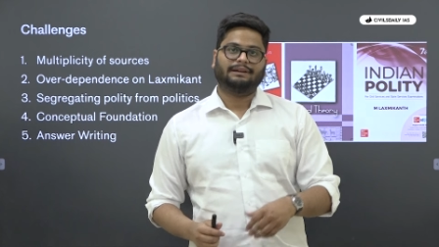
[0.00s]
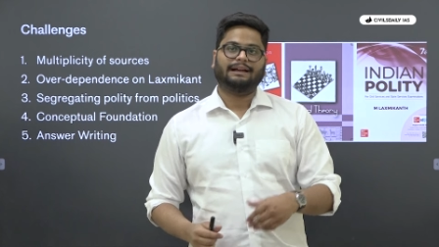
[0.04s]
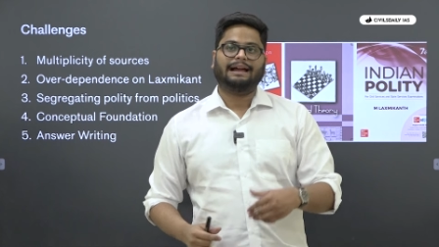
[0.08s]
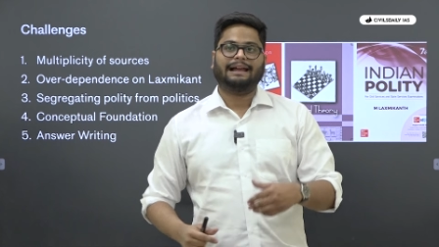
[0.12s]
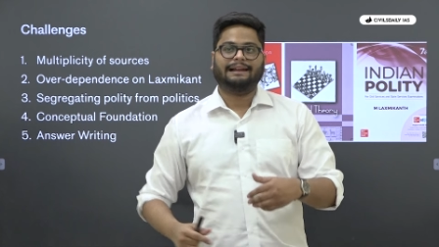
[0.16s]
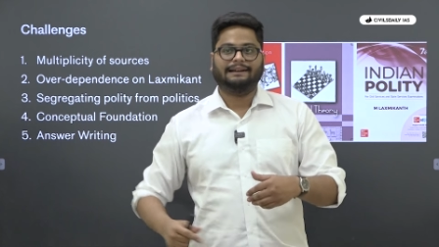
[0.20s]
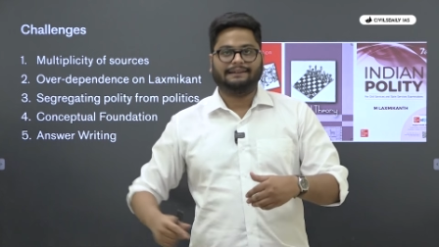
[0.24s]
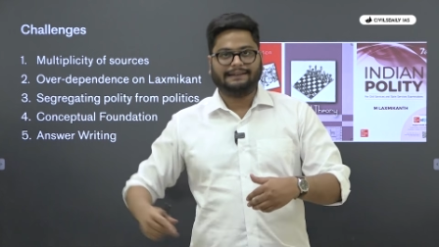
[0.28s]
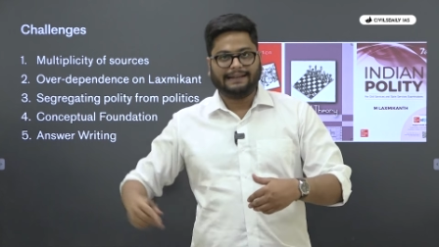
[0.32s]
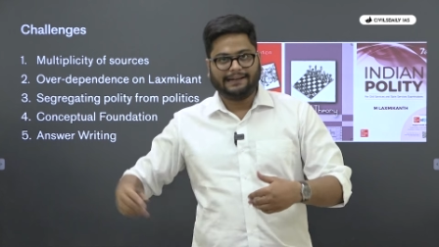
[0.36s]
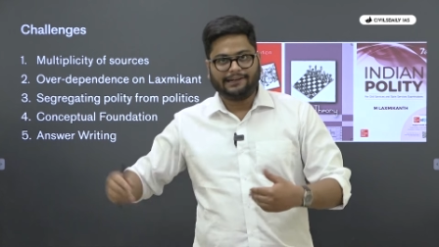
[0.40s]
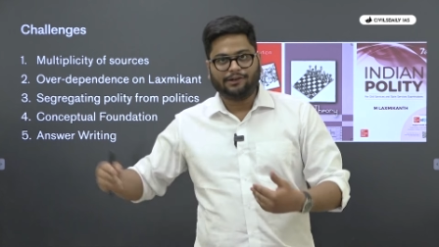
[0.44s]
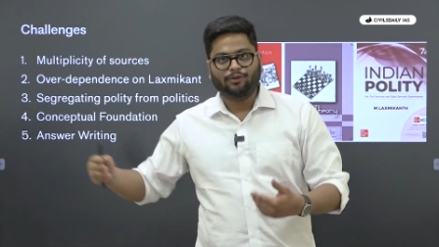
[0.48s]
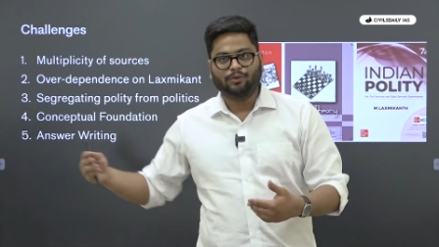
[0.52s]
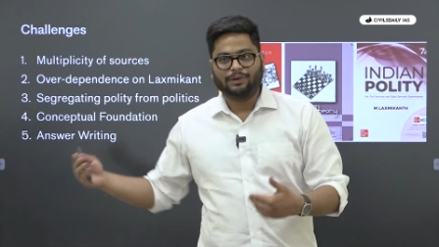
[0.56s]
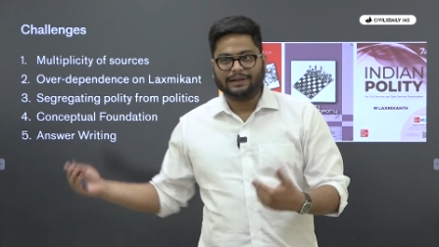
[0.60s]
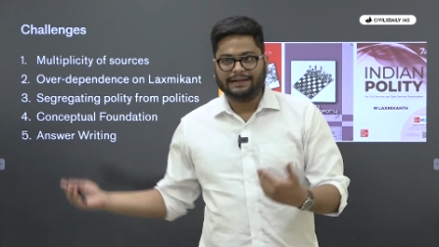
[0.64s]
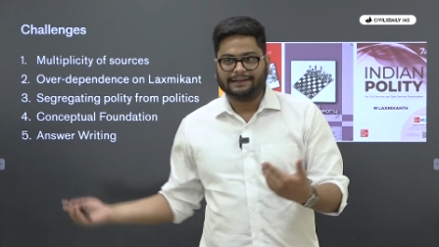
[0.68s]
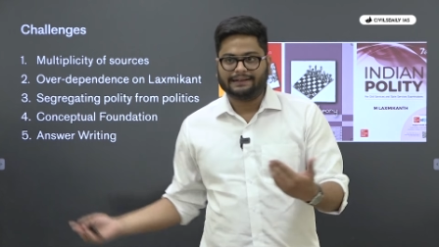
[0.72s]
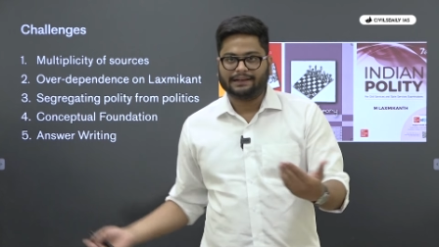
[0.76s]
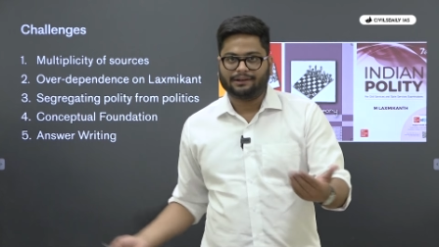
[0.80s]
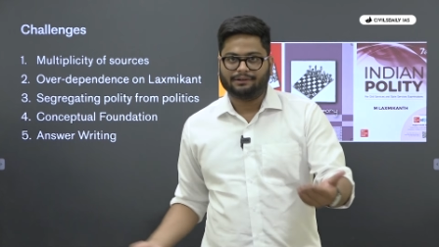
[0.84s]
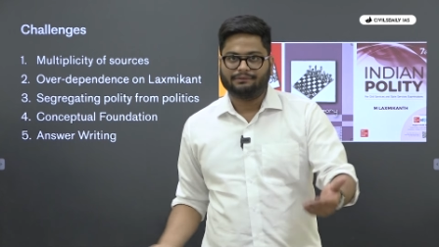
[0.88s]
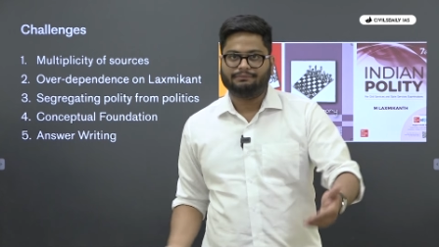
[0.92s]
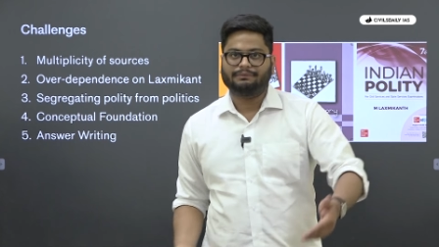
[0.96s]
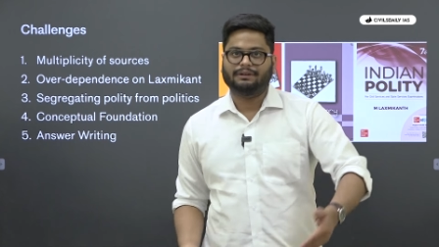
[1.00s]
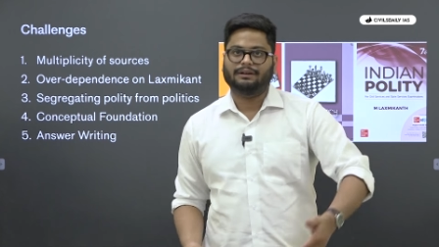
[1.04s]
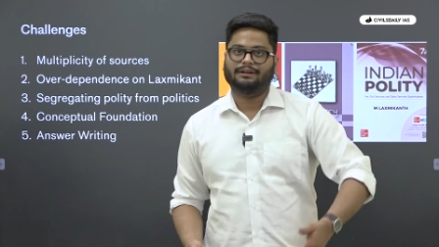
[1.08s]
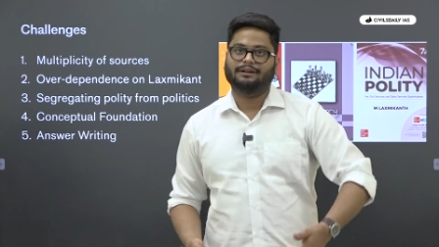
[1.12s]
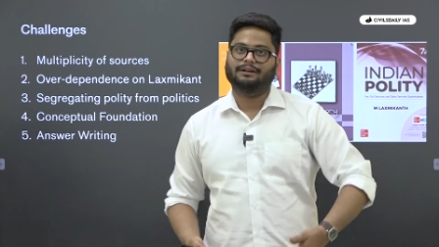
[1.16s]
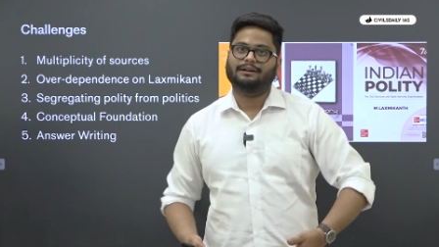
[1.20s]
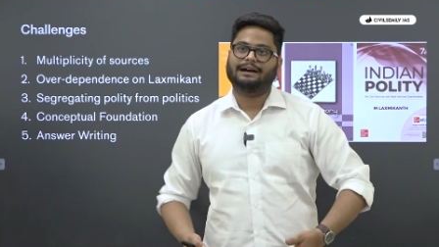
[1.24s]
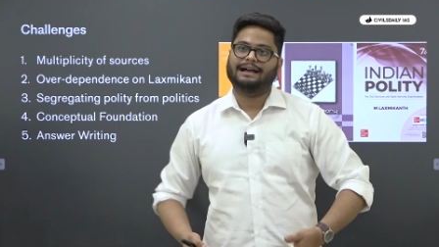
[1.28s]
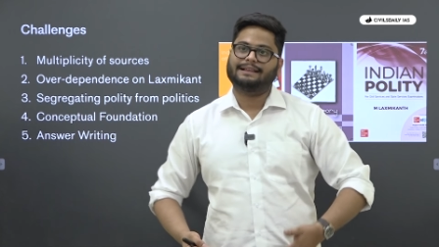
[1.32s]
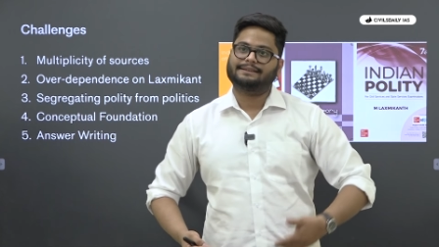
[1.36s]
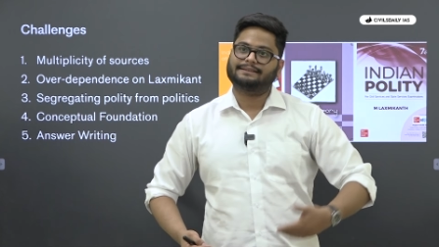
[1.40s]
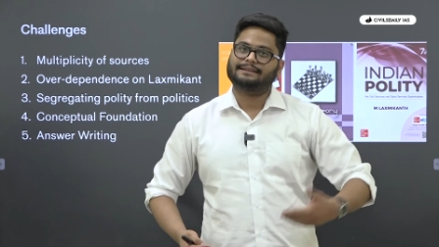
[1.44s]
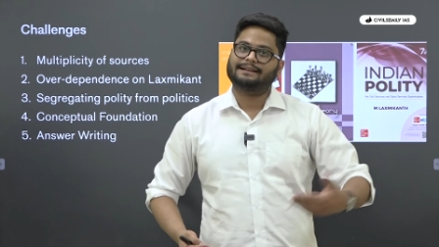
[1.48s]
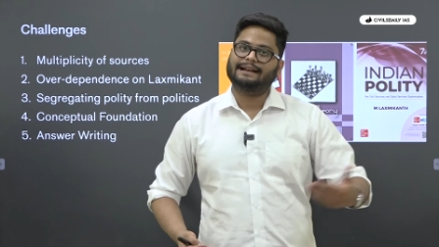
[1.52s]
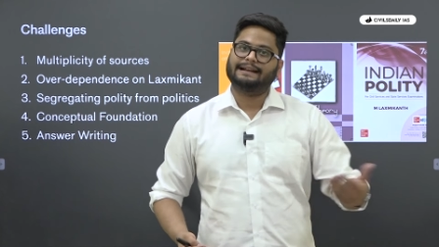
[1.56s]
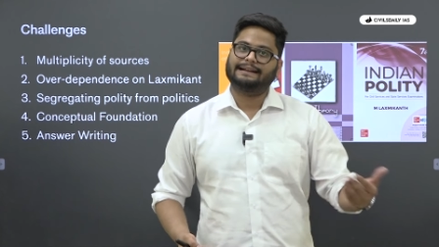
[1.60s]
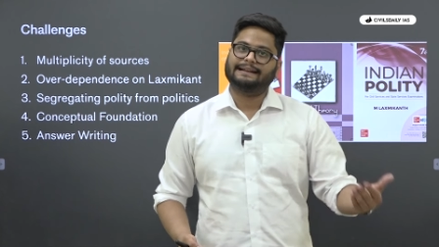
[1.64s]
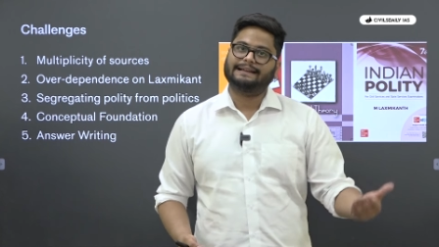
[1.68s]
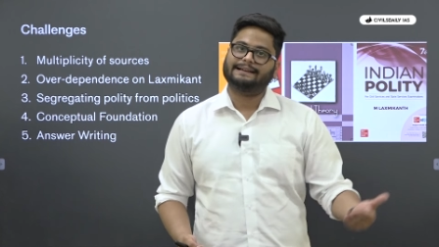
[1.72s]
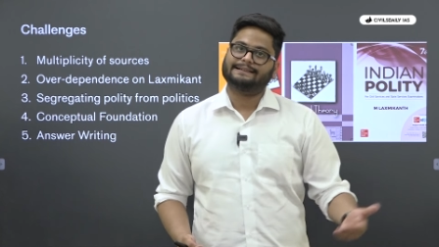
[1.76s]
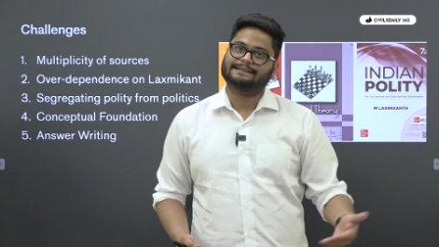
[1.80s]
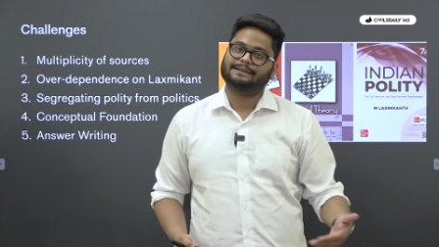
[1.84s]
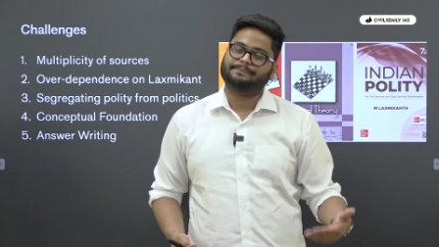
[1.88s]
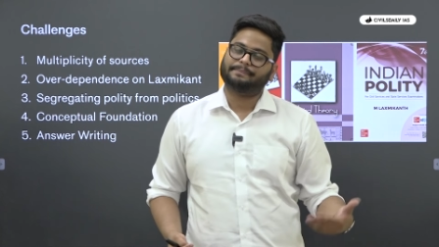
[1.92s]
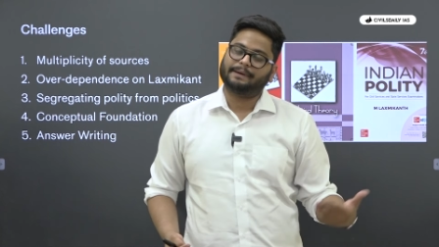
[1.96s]
I'll tell you later, uh, answer
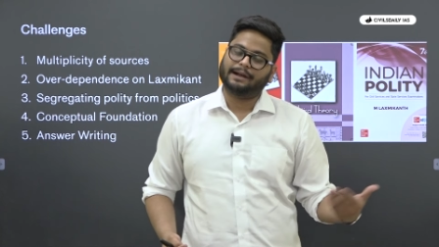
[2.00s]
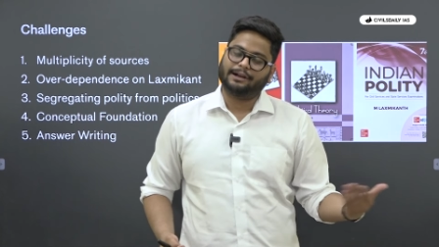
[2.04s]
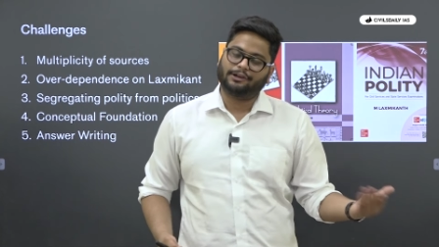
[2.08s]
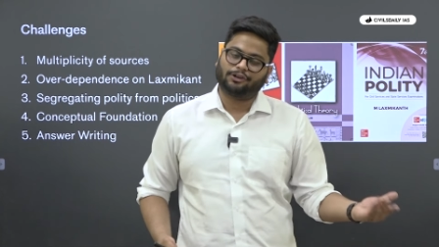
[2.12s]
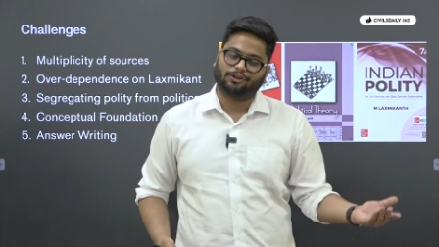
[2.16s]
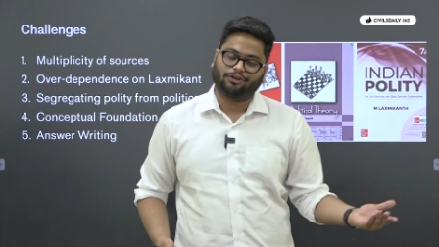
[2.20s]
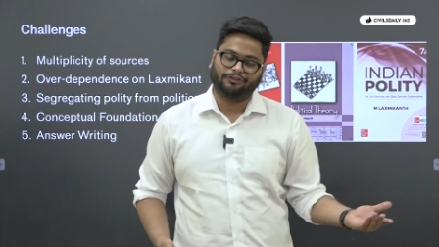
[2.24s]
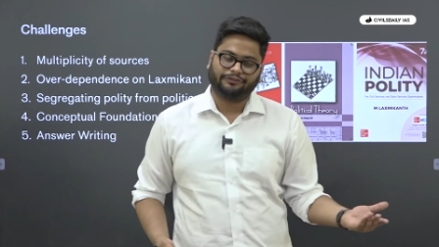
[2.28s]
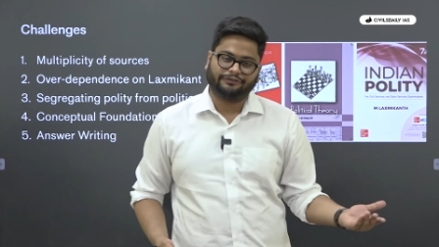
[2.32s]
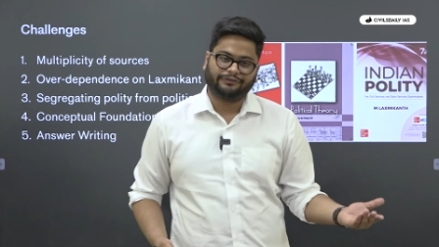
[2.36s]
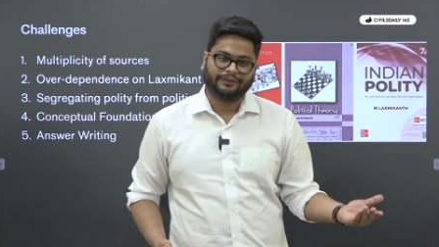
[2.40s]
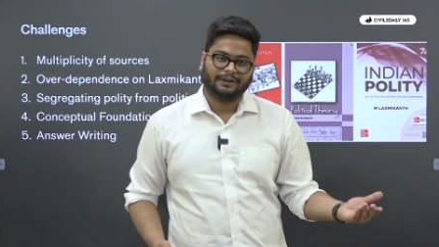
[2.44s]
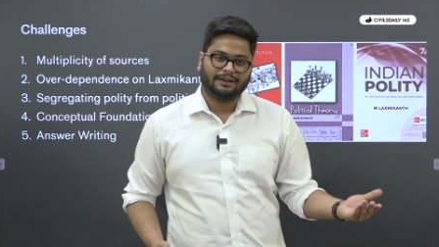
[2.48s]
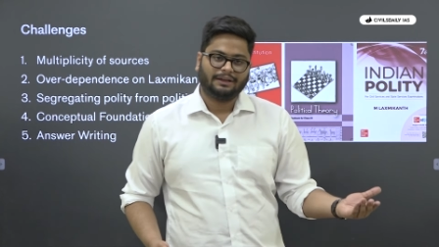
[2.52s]
writing is a part of,